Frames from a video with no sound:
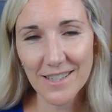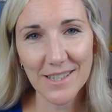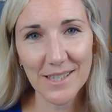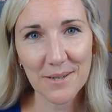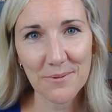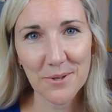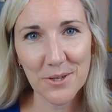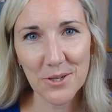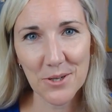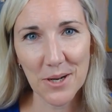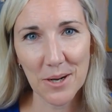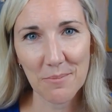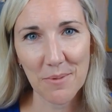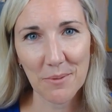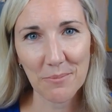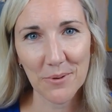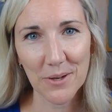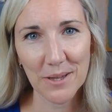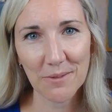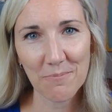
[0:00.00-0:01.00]
see what you come
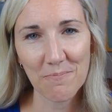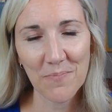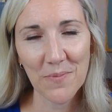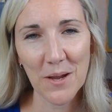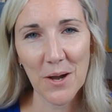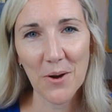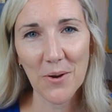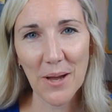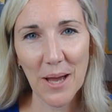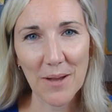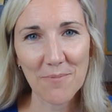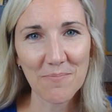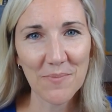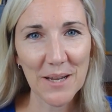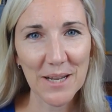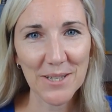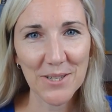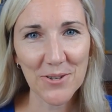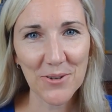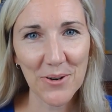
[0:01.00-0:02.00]
up with. Okay,
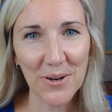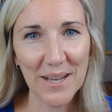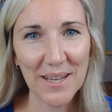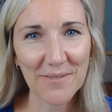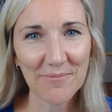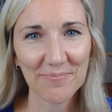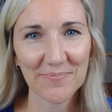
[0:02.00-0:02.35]
enjoy.